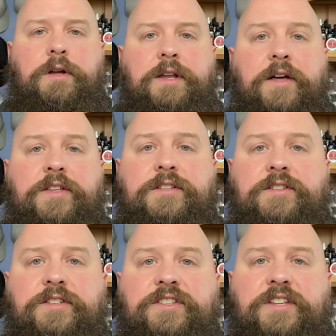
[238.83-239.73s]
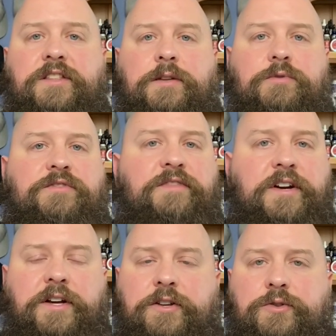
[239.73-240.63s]
Now this is a scent that was
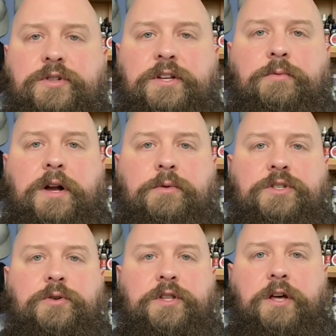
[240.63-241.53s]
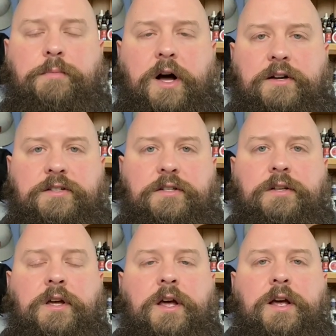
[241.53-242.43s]
very interesting when I was doing the unboxing.
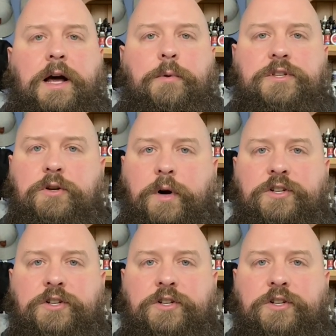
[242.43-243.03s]
I wasn't quite